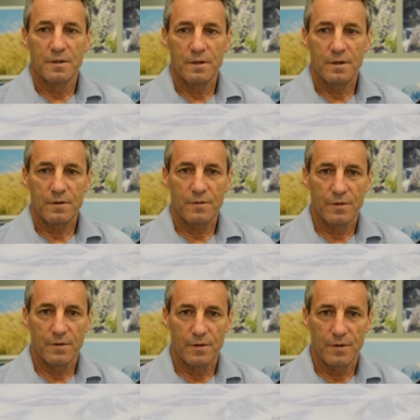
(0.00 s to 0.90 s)
Now
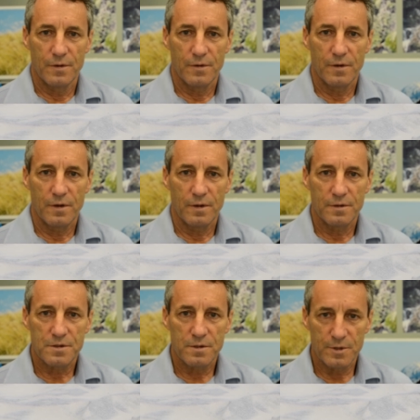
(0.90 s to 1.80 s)
uh,
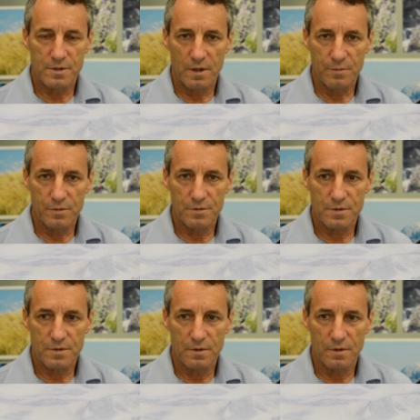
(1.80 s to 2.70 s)
some
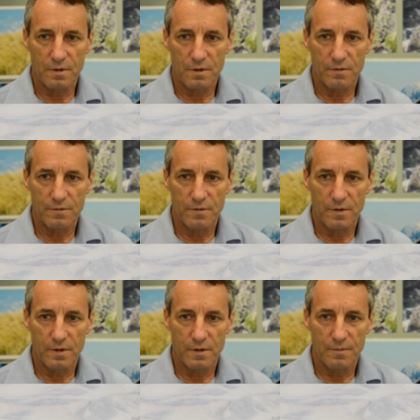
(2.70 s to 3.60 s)
examples of
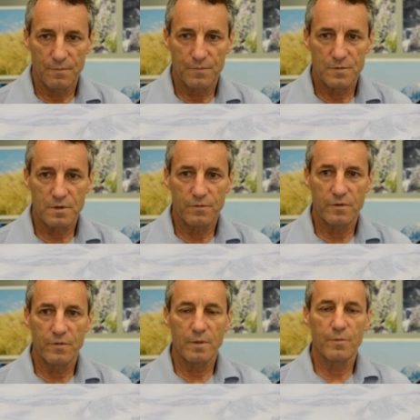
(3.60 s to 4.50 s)
uh, software
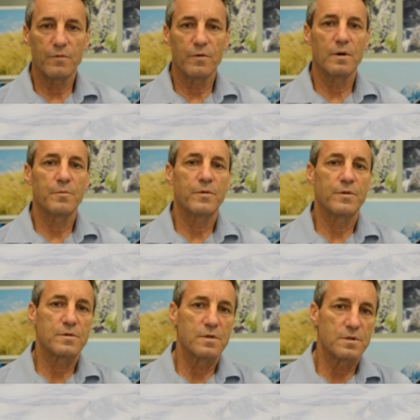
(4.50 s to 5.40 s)
development environment.
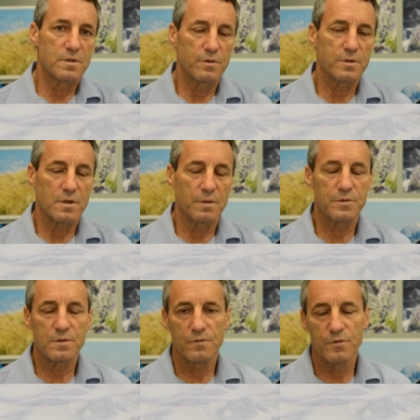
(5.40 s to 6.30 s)
There's, there's, two
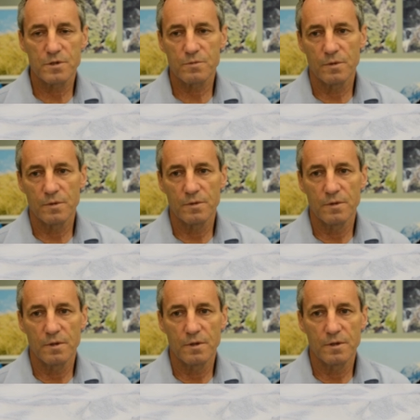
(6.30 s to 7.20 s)
examples. The first
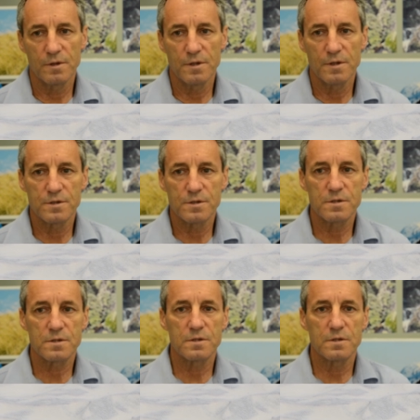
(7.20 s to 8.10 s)
one uh,
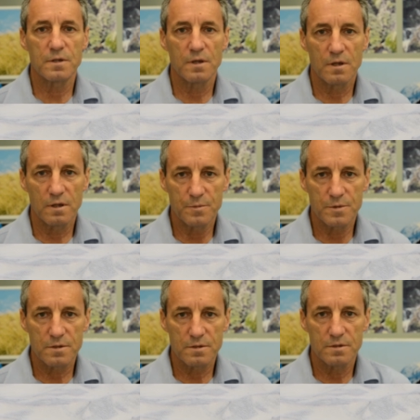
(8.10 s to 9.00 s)
is the
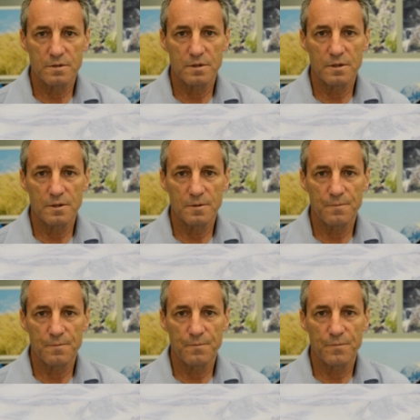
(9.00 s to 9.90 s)
Eclipse
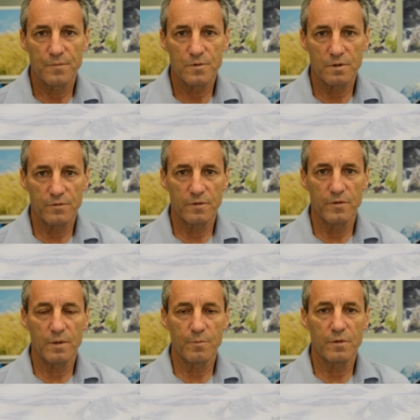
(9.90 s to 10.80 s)
um, software
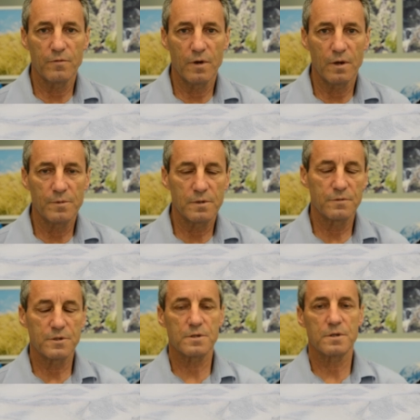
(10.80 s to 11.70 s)
development environment.
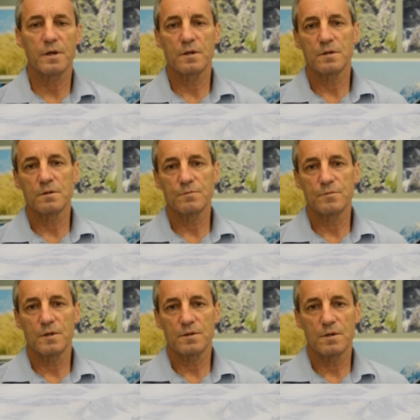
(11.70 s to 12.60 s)
I've just taken a,
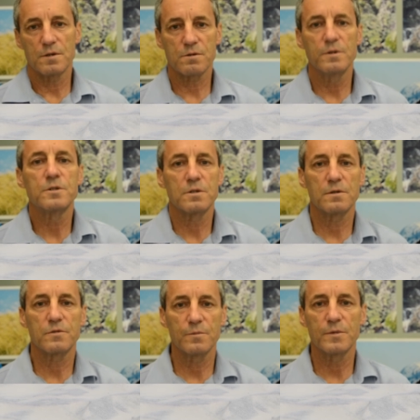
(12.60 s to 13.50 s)
a, a screenshot
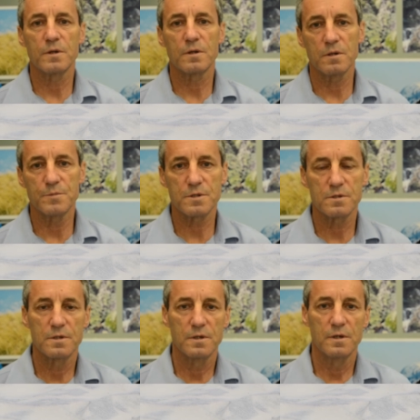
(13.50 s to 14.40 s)
from the Eclipse
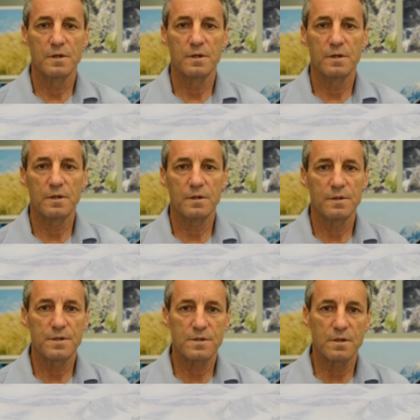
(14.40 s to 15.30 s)
uh,
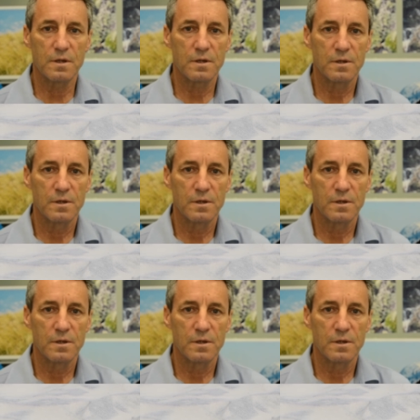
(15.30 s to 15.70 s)
SDE.